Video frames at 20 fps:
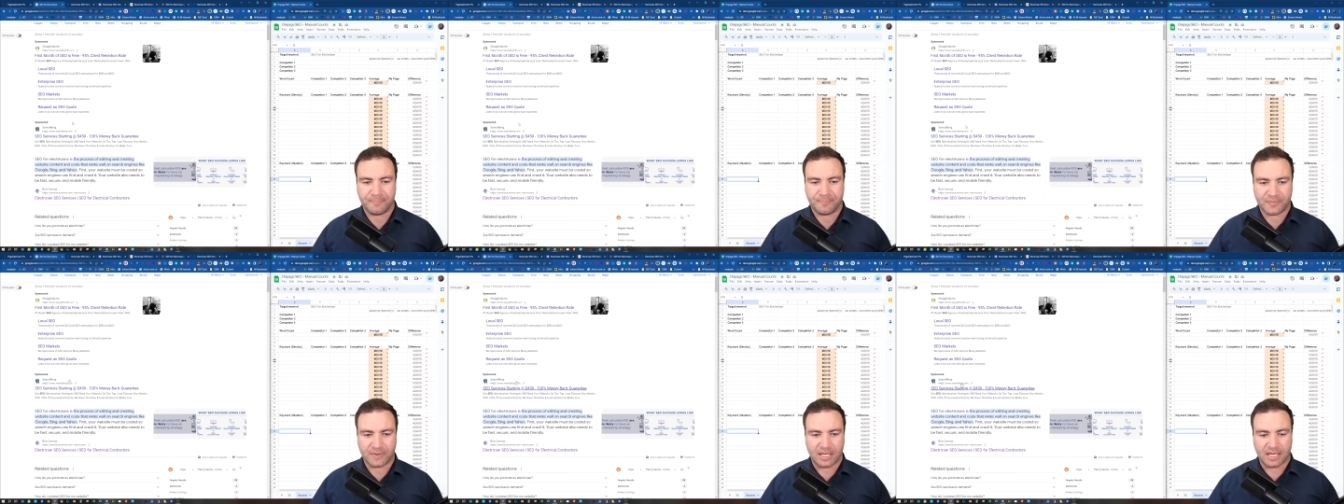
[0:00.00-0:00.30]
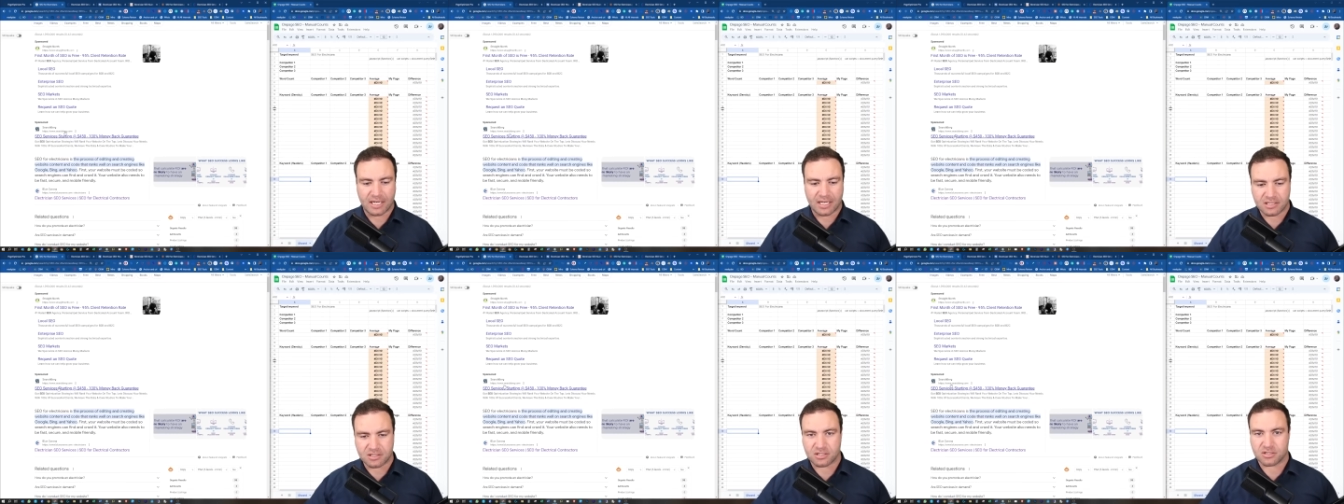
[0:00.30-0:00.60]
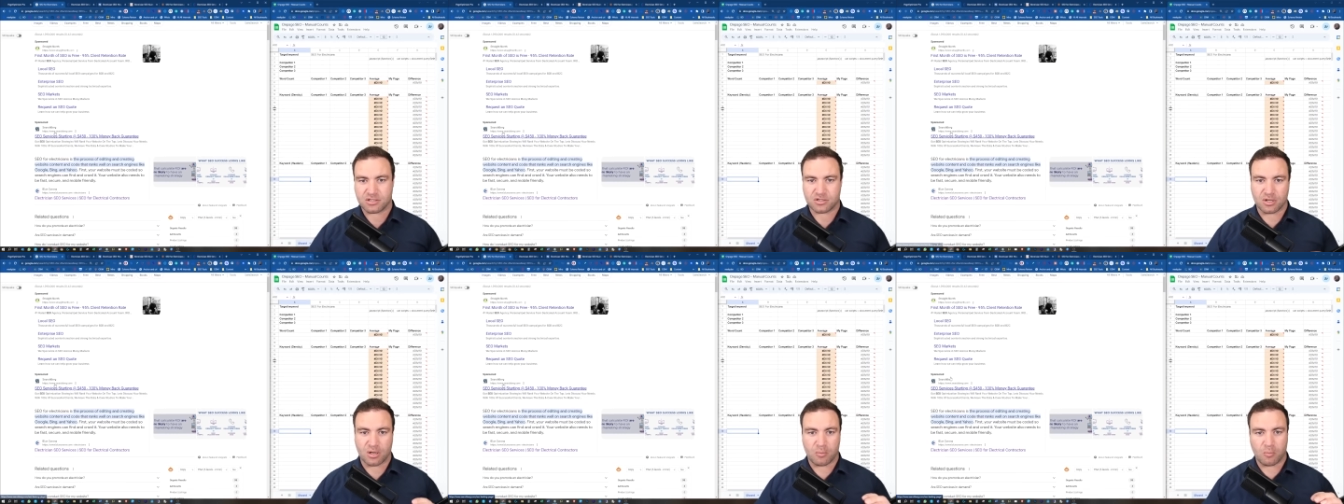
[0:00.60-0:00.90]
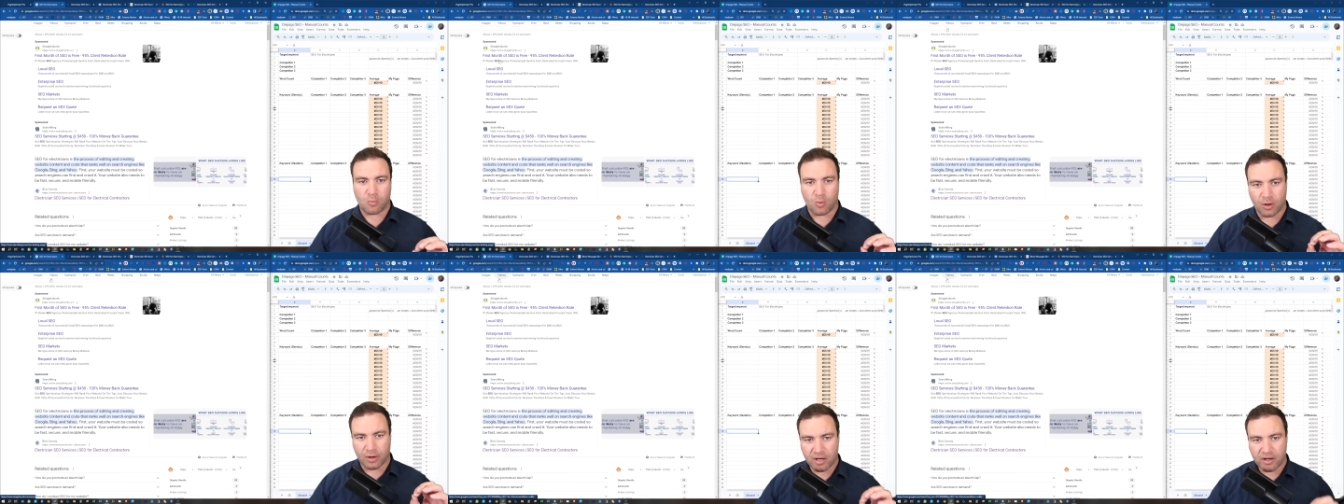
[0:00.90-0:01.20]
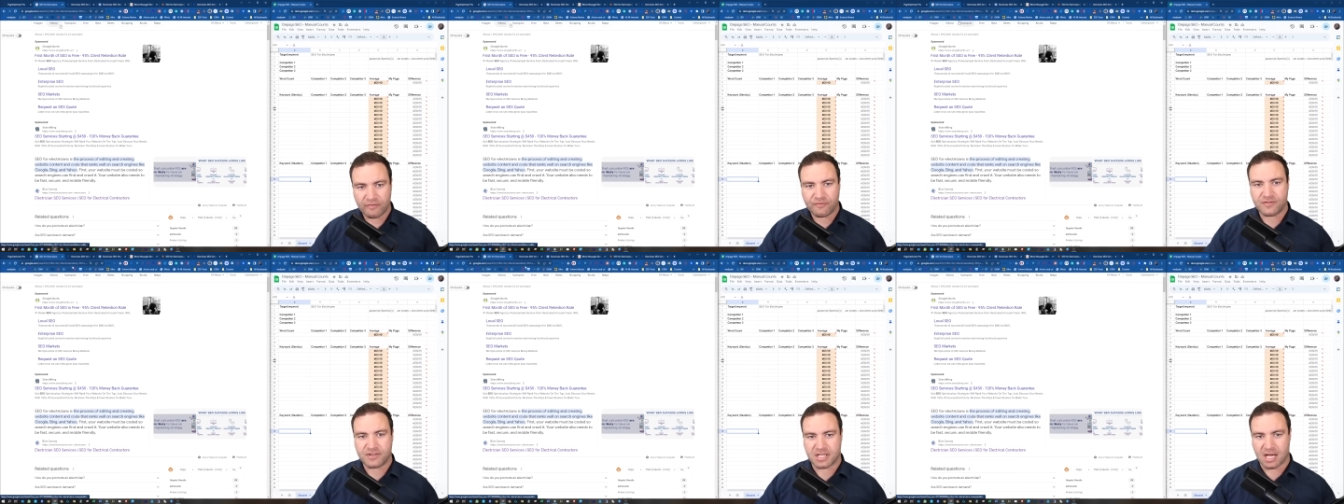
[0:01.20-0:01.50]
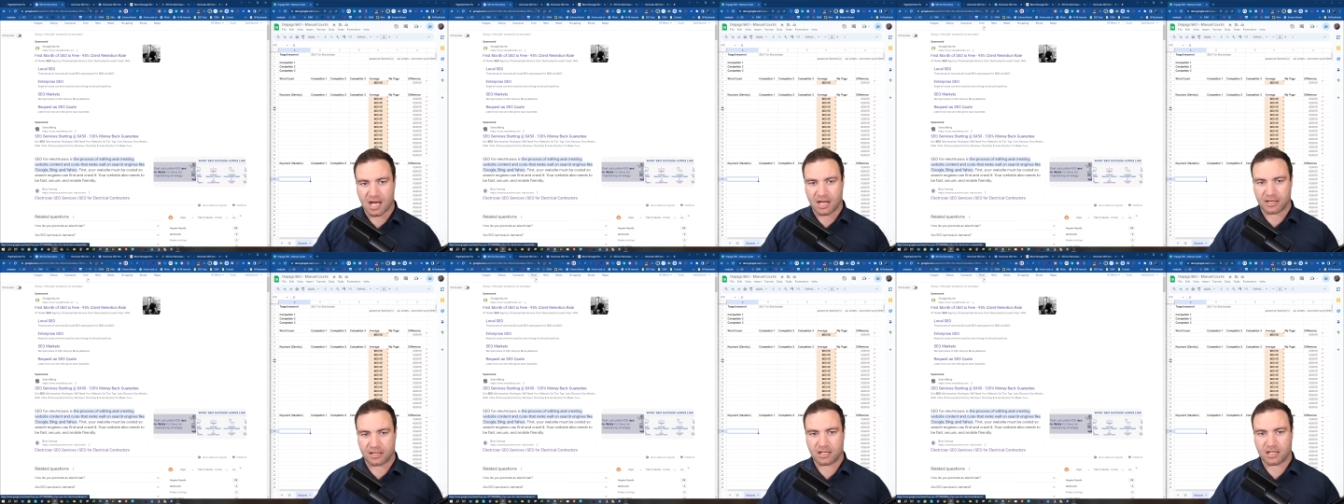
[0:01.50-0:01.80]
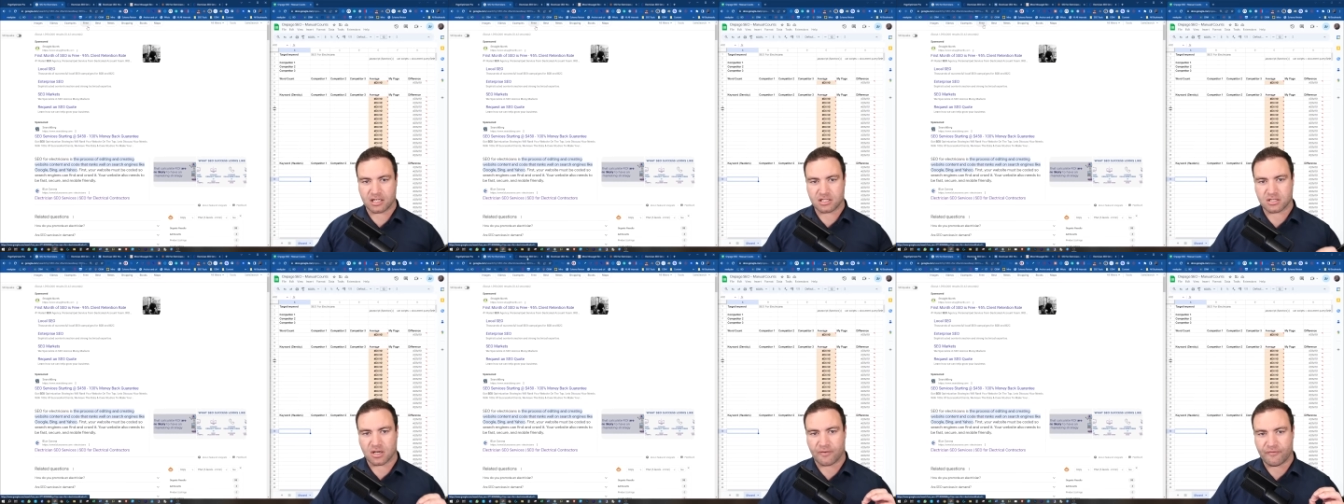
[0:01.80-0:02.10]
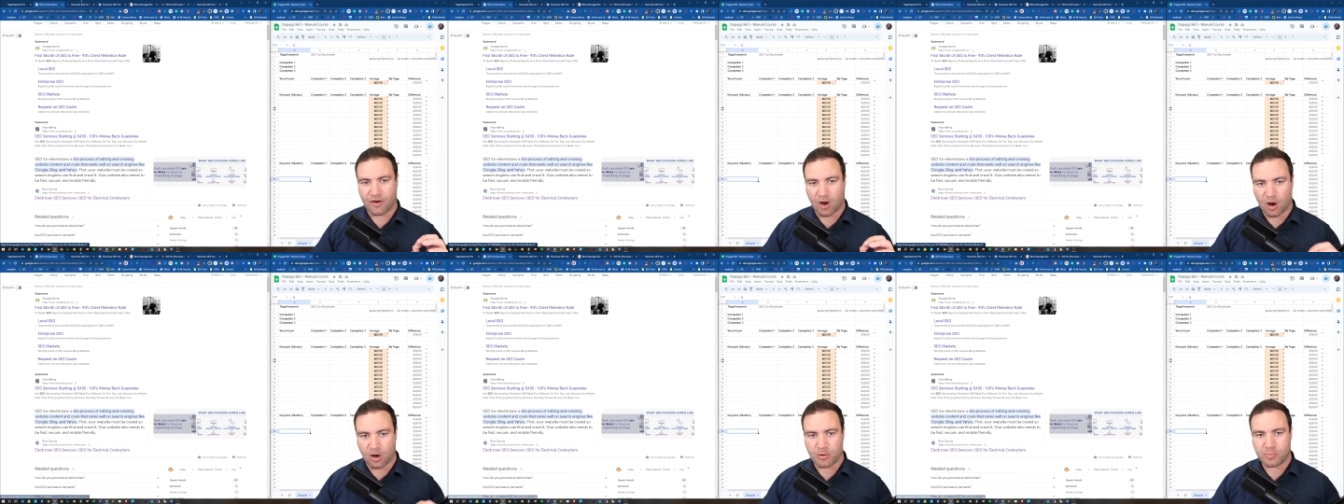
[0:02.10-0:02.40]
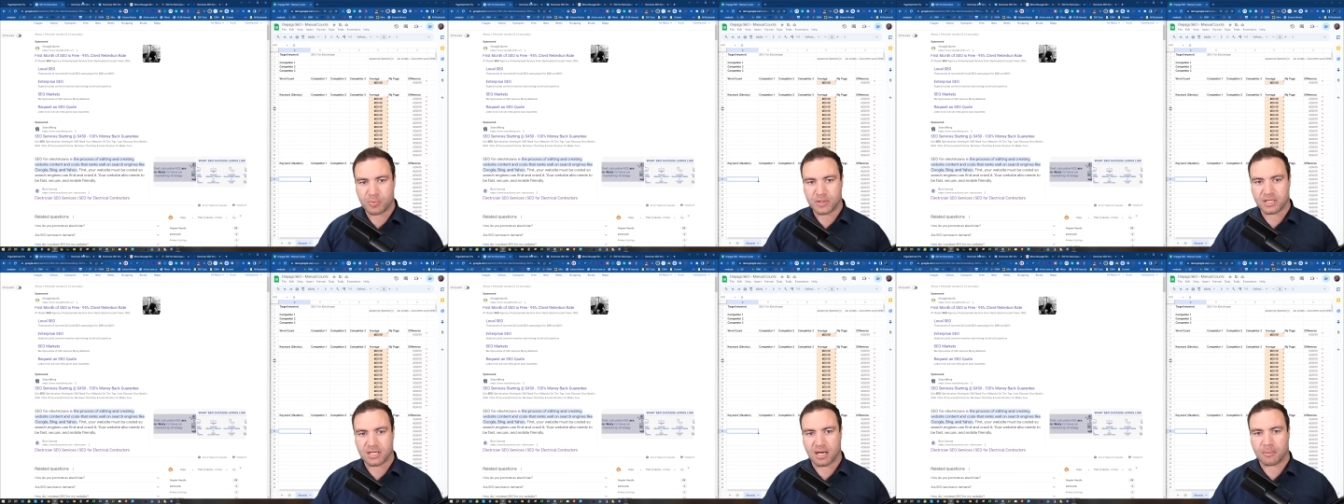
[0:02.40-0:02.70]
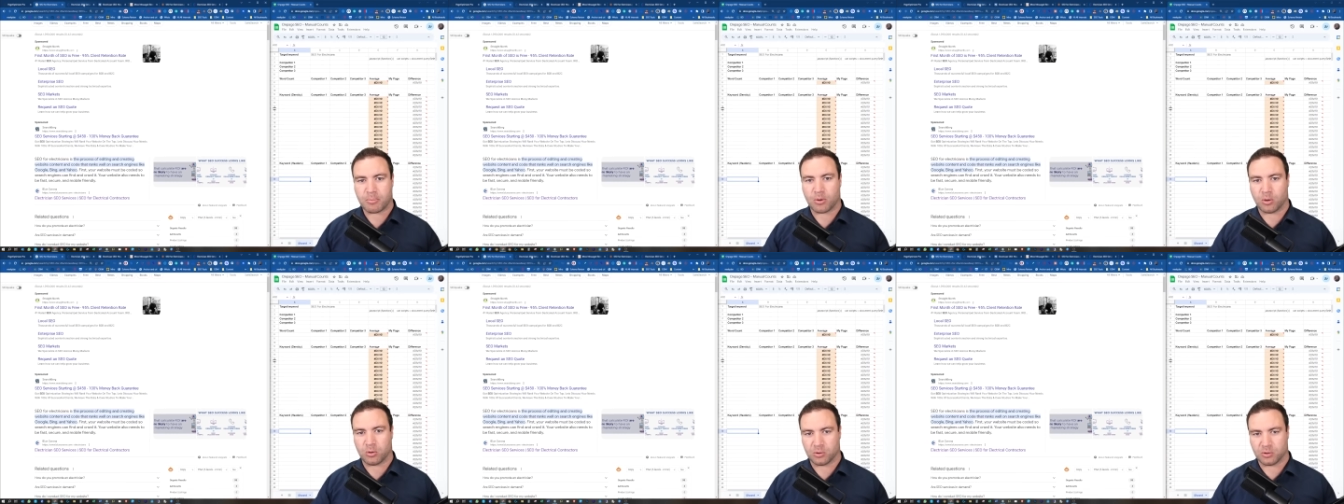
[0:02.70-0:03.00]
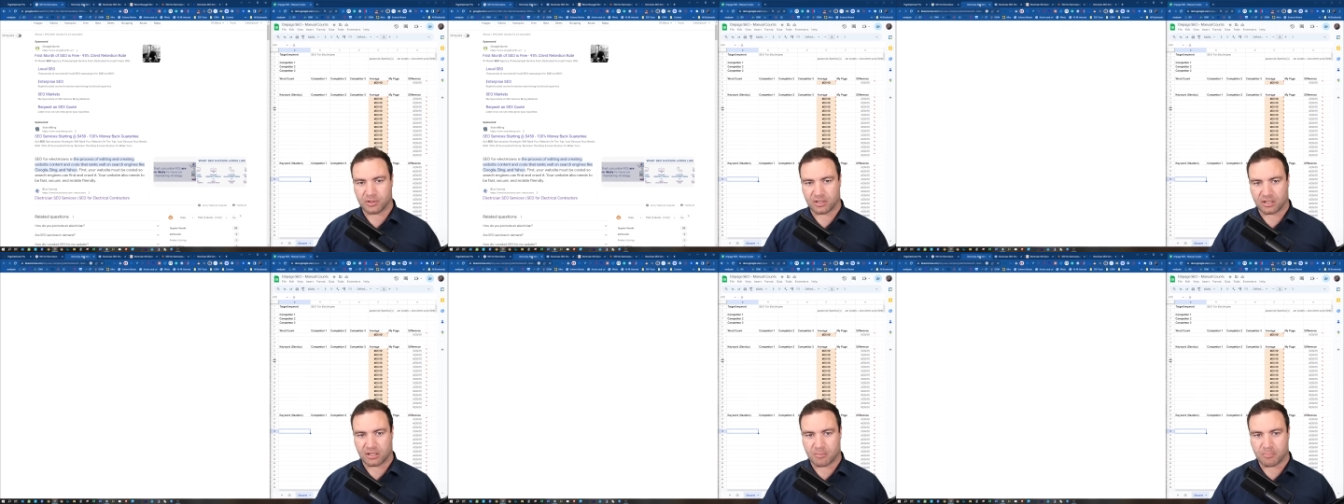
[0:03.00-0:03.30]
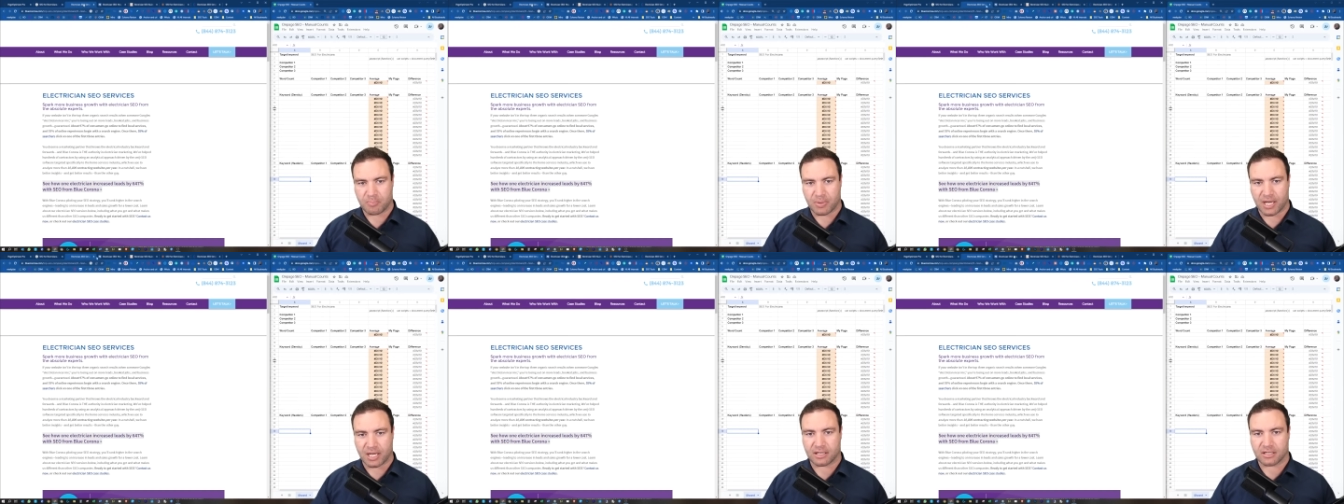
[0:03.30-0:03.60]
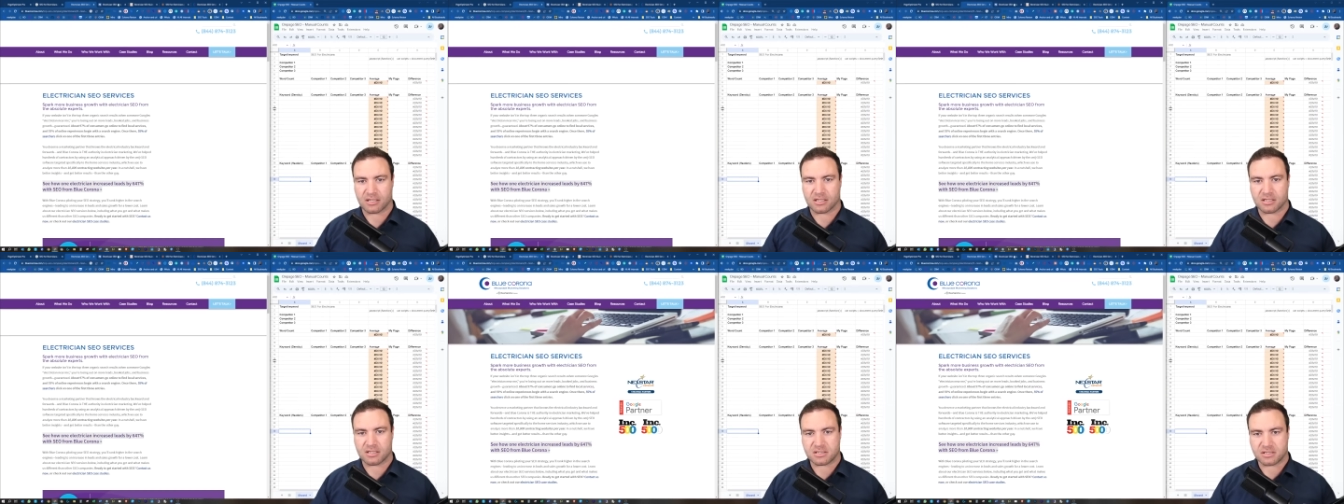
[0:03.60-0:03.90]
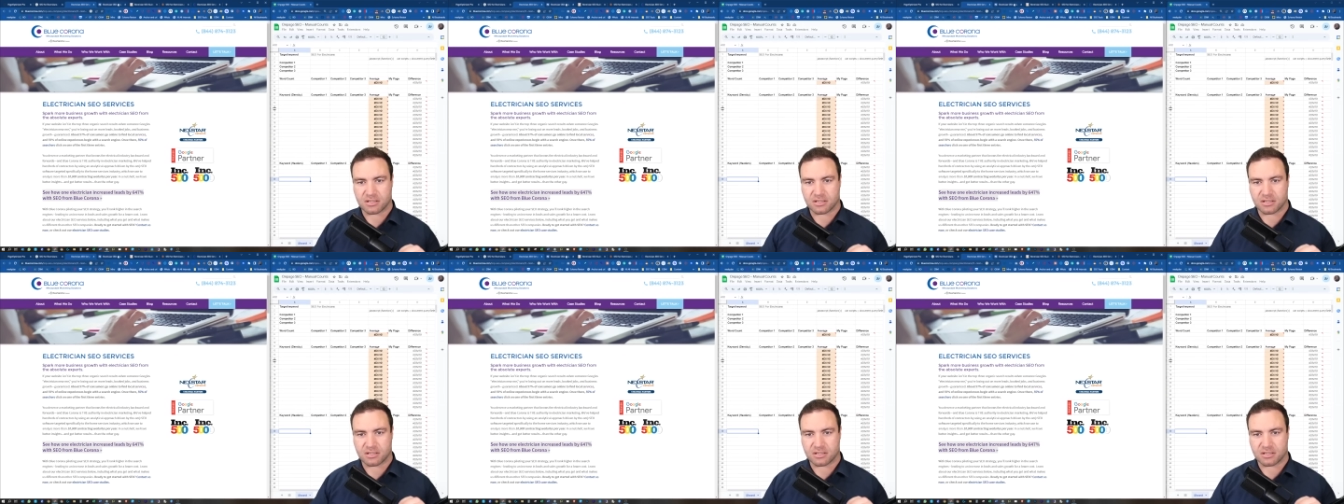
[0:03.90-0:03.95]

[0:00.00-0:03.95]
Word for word: Here's the SERP. What I've done is I've opened up all of the competitors